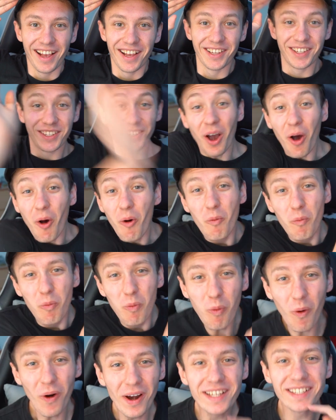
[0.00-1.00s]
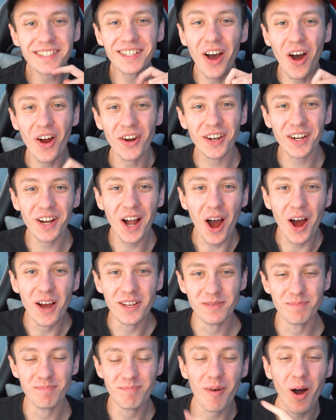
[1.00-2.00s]
Yo, what is going on
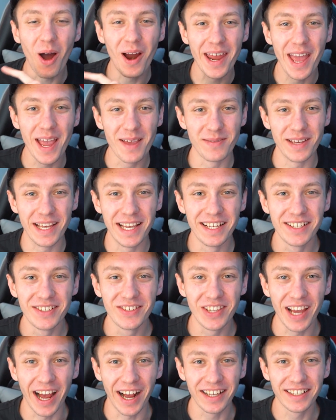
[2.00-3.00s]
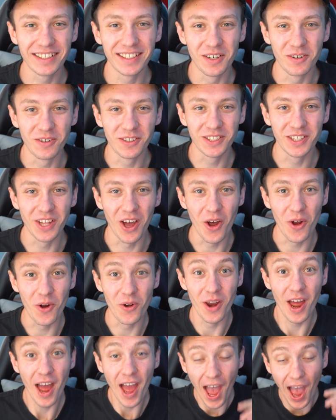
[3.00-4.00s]
guys? My name is Jack
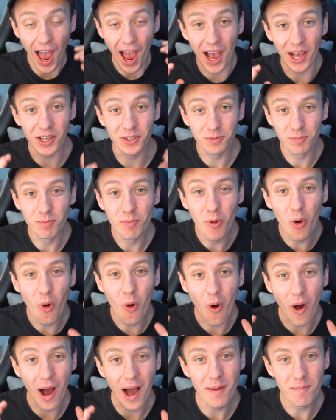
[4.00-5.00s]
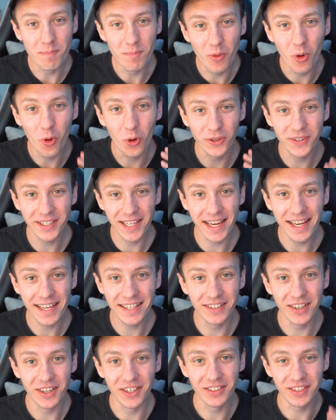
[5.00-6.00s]
Silkstone. As more and more
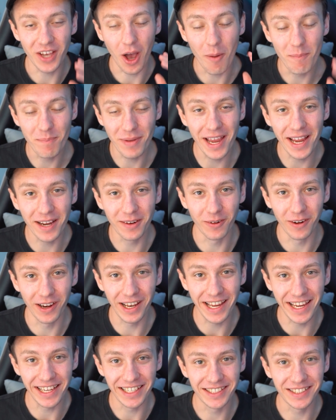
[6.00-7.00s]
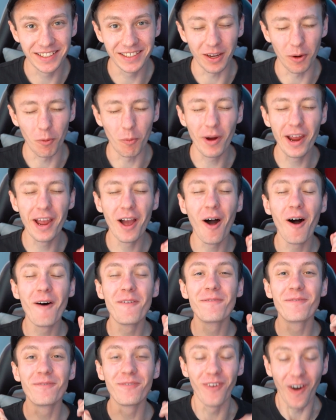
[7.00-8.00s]
teasers are being released, we are
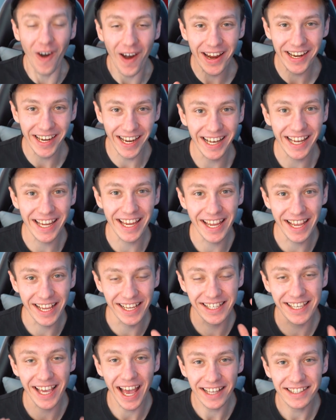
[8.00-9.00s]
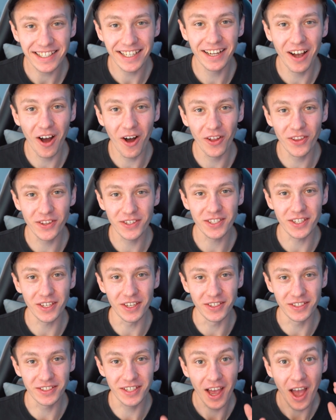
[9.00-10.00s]
finally getting
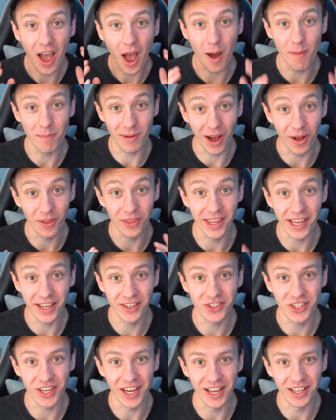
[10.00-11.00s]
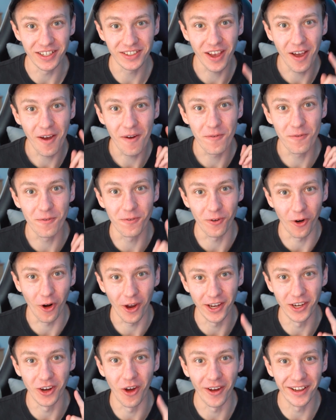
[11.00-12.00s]
answers about this year's
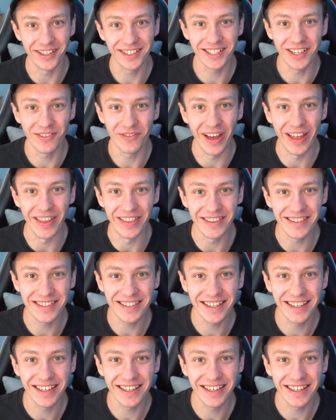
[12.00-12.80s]
Fright Nights event.